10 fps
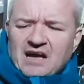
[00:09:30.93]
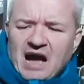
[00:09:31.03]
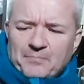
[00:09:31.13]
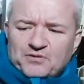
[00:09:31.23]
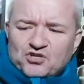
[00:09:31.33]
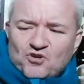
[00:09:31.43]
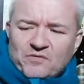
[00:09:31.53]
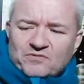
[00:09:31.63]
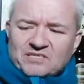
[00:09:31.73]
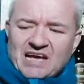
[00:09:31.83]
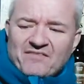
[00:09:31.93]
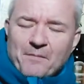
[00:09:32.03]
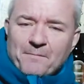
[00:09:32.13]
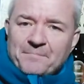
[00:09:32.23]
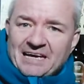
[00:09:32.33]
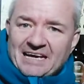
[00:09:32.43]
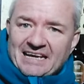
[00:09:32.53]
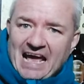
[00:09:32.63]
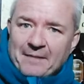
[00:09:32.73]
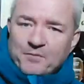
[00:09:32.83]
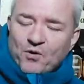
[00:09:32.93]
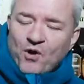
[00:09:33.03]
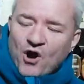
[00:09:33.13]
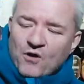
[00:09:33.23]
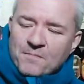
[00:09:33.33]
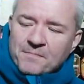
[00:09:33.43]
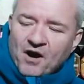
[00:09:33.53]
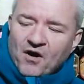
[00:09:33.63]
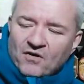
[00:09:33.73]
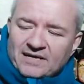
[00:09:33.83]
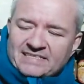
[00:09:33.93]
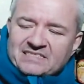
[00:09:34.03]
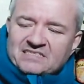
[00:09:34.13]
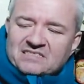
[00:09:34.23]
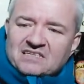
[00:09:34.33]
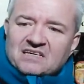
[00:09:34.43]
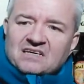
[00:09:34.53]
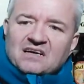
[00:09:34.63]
I presume it was either B&M or Home Bargains.